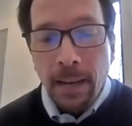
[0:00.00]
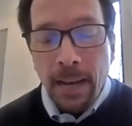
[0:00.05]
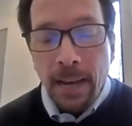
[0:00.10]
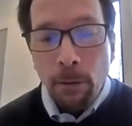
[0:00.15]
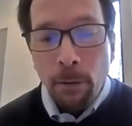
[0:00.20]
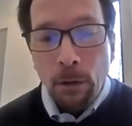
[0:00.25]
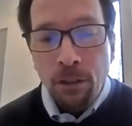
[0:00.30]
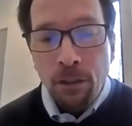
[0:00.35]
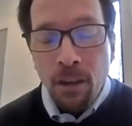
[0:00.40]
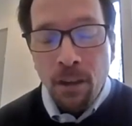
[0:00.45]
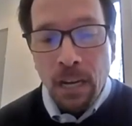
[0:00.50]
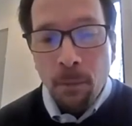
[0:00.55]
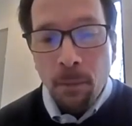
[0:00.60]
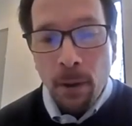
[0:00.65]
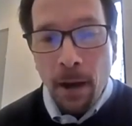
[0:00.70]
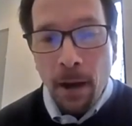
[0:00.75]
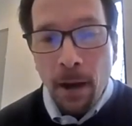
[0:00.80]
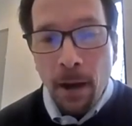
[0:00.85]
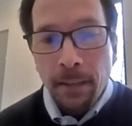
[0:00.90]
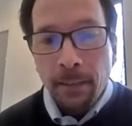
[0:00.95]
And when you think
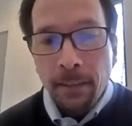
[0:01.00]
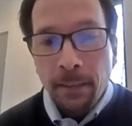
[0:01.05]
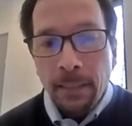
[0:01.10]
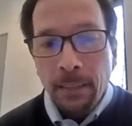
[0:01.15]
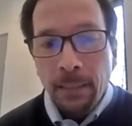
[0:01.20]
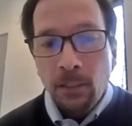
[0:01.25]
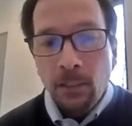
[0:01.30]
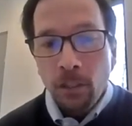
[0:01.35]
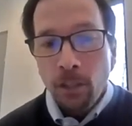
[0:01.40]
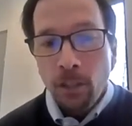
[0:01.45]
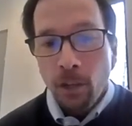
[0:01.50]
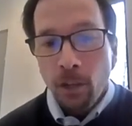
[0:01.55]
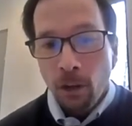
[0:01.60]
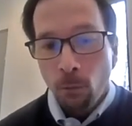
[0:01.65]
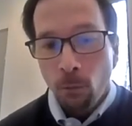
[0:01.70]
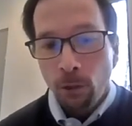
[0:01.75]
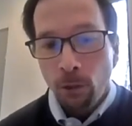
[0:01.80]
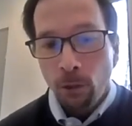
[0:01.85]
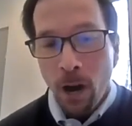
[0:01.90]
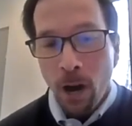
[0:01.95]
about it, each year
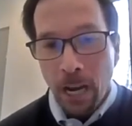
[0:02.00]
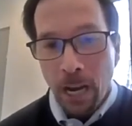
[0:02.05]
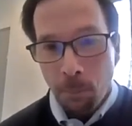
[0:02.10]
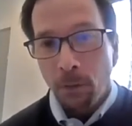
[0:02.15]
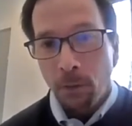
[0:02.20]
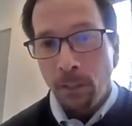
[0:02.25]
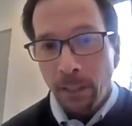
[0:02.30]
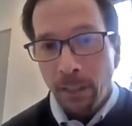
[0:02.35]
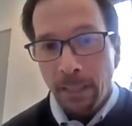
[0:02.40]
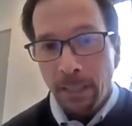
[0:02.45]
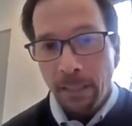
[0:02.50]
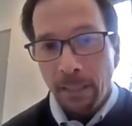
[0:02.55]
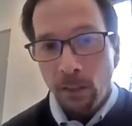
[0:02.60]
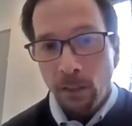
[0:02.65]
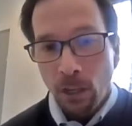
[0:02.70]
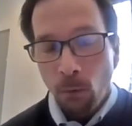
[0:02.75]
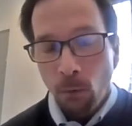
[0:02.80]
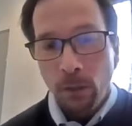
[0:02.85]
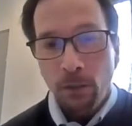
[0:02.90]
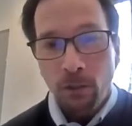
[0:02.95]
we're trying to predict,
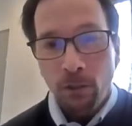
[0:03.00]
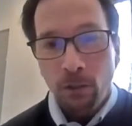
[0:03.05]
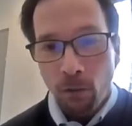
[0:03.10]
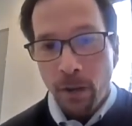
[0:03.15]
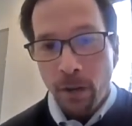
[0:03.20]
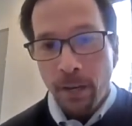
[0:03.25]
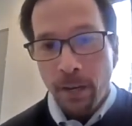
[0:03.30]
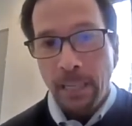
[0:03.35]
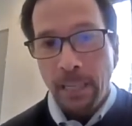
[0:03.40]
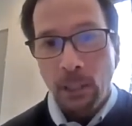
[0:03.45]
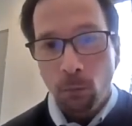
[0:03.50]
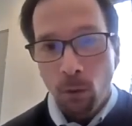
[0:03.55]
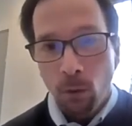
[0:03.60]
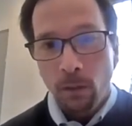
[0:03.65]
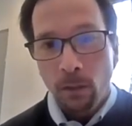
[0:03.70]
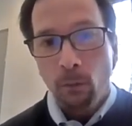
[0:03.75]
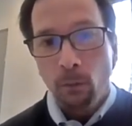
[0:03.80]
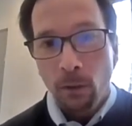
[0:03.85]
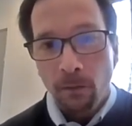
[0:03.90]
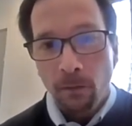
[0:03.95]
what strains, what
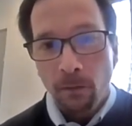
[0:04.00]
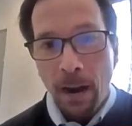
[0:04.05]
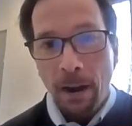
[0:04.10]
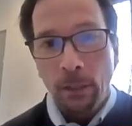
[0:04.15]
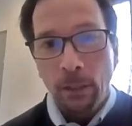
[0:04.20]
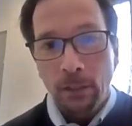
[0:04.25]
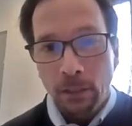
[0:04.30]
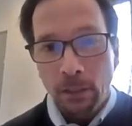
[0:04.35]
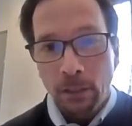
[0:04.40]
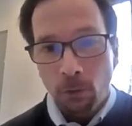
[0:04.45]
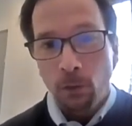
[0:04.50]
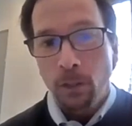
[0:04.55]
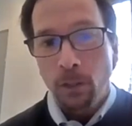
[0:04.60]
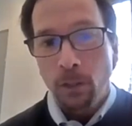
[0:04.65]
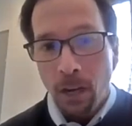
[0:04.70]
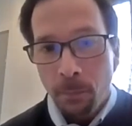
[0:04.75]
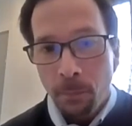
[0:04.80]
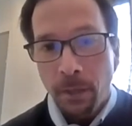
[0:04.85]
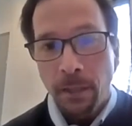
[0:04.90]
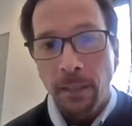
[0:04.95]
viruses are
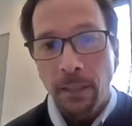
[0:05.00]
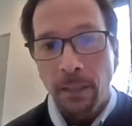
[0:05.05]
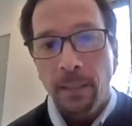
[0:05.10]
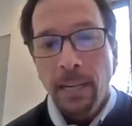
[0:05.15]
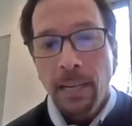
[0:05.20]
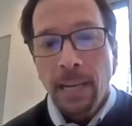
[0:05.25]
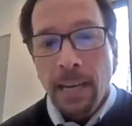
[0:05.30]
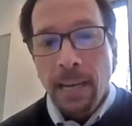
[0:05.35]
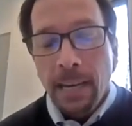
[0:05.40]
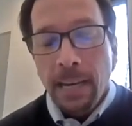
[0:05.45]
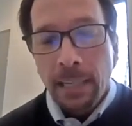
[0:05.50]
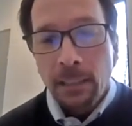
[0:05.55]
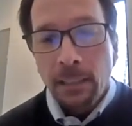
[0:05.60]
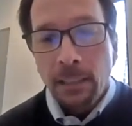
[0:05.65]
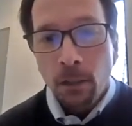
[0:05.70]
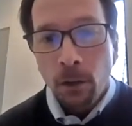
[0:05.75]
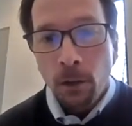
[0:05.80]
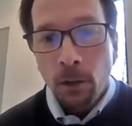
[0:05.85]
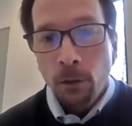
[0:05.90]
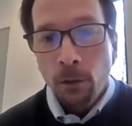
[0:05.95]
coming. And
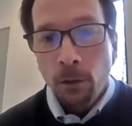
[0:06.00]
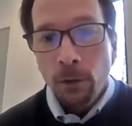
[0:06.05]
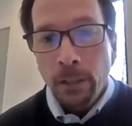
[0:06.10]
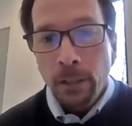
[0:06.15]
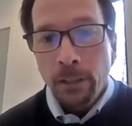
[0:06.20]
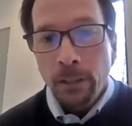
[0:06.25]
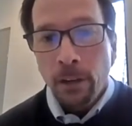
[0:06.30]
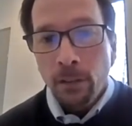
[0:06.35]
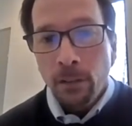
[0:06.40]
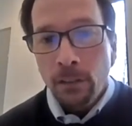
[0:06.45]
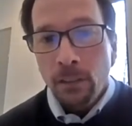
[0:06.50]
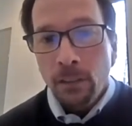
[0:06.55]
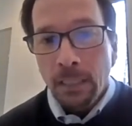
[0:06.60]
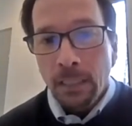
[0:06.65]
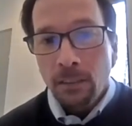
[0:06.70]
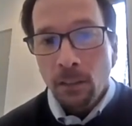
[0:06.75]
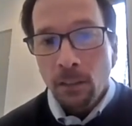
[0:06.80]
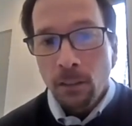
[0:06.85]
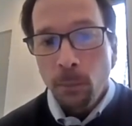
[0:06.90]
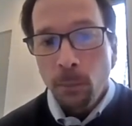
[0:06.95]
so,
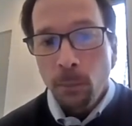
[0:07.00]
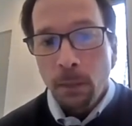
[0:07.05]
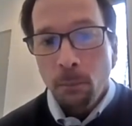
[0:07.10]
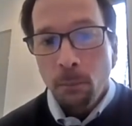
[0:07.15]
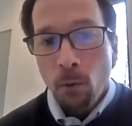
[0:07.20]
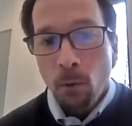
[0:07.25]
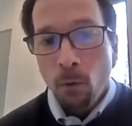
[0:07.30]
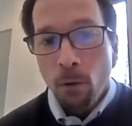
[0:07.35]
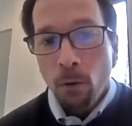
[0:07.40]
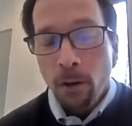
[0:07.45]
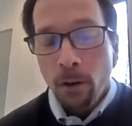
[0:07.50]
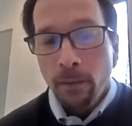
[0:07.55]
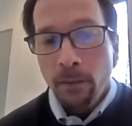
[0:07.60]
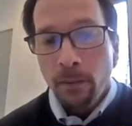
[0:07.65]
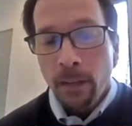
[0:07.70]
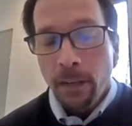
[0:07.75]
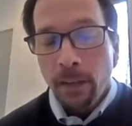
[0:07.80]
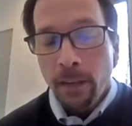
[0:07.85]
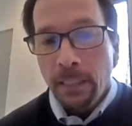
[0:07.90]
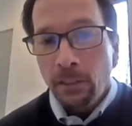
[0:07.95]
it's a little bit more of
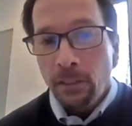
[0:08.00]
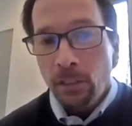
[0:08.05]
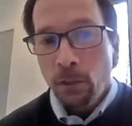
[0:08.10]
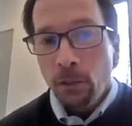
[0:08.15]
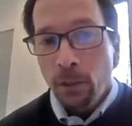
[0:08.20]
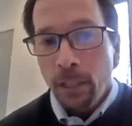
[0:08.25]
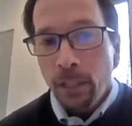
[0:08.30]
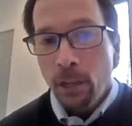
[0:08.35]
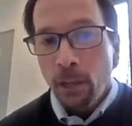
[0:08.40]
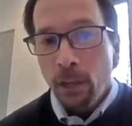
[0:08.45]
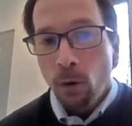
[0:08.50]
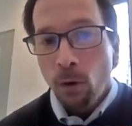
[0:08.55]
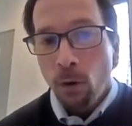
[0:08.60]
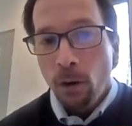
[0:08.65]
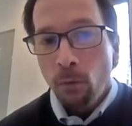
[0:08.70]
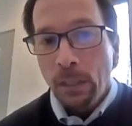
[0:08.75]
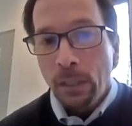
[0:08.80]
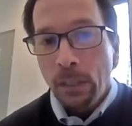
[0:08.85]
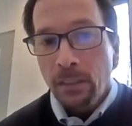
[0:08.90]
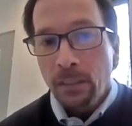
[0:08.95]
an issue here where
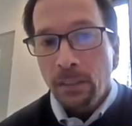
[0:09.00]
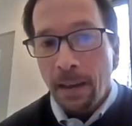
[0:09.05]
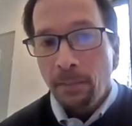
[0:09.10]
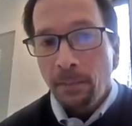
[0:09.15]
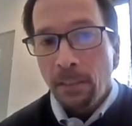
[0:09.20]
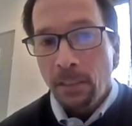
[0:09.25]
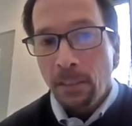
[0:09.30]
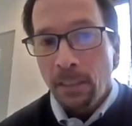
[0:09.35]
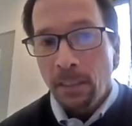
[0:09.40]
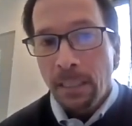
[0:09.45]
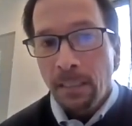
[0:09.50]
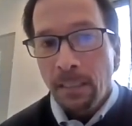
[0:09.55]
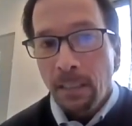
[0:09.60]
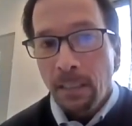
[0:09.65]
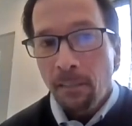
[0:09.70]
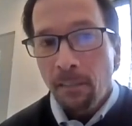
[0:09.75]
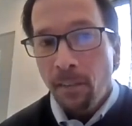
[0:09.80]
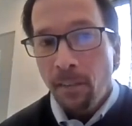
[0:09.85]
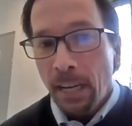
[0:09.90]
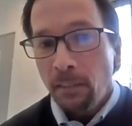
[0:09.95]
we just haven't seen the
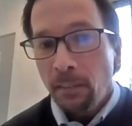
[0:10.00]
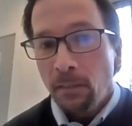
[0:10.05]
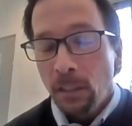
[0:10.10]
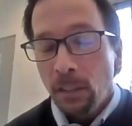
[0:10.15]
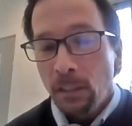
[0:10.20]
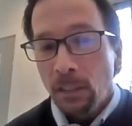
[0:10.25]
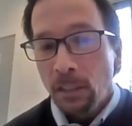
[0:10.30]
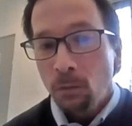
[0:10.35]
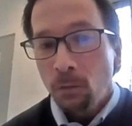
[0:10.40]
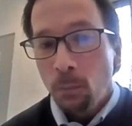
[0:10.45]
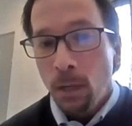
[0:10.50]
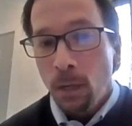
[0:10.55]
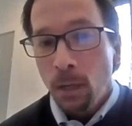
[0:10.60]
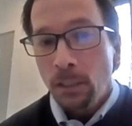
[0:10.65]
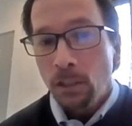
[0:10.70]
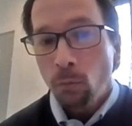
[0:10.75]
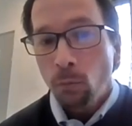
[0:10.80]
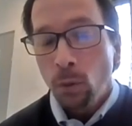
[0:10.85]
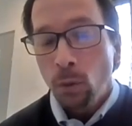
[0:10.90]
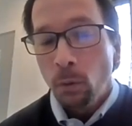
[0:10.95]
effectiveness as much
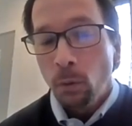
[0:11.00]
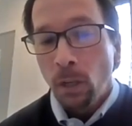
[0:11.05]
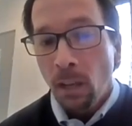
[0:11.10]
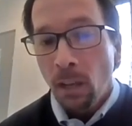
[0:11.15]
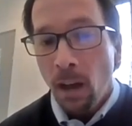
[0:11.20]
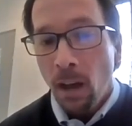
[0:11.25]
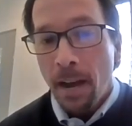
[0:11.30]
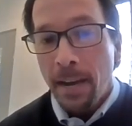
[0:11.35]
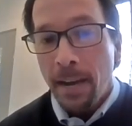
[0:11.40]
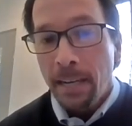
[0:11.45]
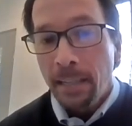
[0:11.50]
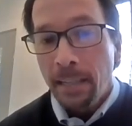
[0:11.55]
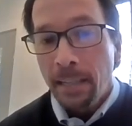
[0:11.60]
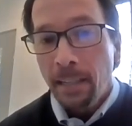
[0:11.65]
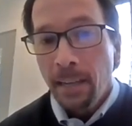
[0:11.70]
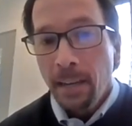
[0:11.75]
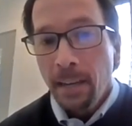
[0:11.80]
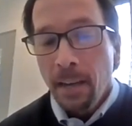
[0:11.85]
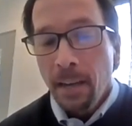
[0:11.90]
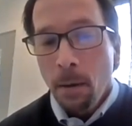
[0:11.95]
as we would like.
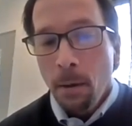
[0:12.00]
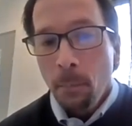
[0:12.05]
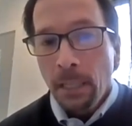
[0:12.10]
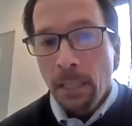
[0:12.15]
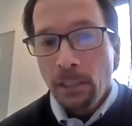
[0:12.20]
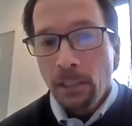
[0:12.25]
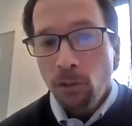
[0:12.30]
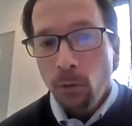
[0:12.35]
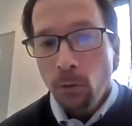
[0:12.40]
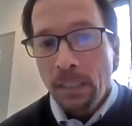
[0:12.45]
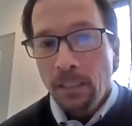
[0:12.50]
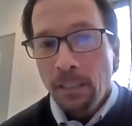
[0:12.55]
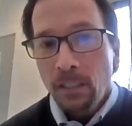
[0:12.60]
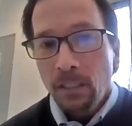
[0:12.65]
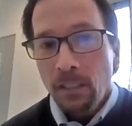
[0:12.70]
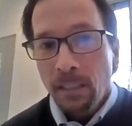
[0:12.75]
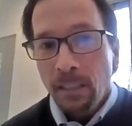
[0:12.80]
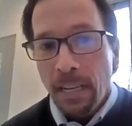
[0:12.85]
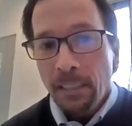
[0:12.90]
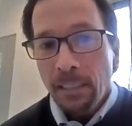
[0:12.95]
But let's
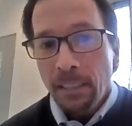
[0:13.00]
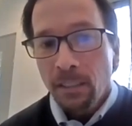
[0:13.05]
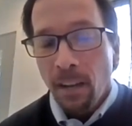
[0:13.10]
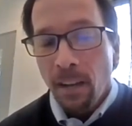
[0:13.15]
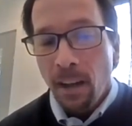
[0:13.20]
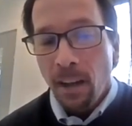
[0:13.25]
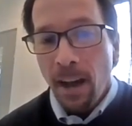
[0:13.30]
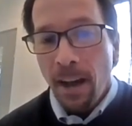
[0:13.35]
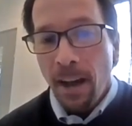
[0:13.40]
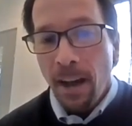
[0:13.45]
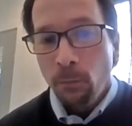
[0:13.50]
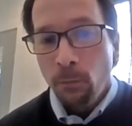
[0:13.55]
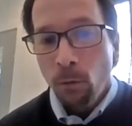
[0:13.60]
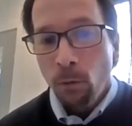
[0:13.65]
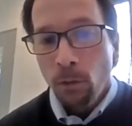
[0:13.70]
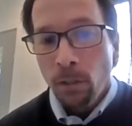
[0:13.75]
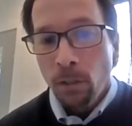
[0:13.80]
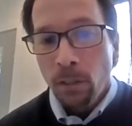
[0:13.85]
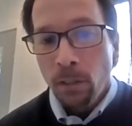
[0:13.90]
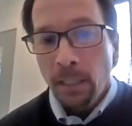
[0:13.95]
transition to the next slide, and
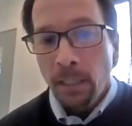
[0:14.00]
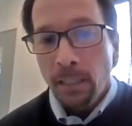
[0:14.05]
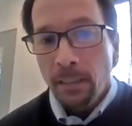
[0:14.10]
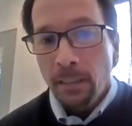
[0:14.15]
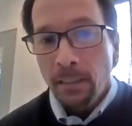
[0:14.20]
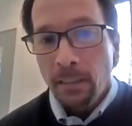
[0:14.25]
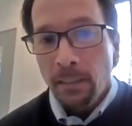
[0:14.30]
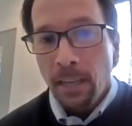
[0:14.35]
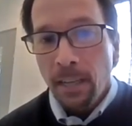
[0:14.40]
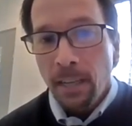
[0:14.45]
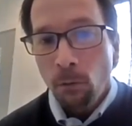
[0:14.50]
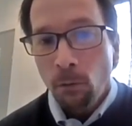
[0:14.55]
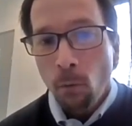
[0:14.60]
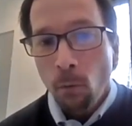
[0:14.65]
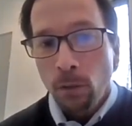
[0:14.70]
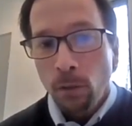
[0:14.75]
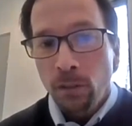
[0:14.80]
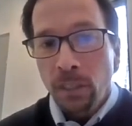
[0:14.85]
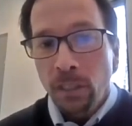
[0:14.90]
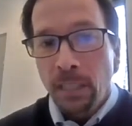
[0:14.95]
we'll look at kind of what
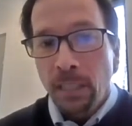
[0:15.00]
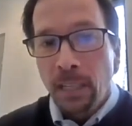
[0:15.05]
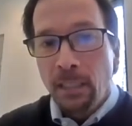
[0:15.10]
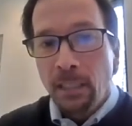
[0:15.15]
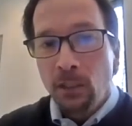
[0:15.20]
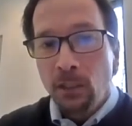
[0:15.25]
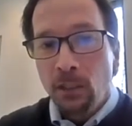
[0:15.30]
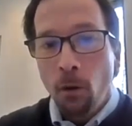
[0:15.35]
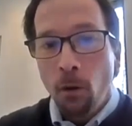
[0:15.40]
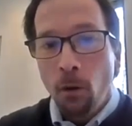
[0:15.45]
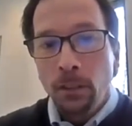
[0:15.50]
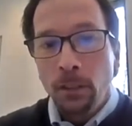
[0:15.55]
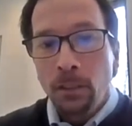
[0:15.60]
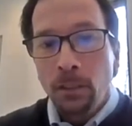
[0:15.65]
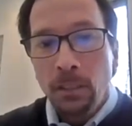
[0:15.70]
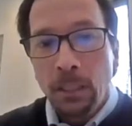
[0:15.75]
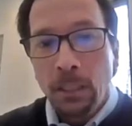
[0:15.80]
we're seeing as far as the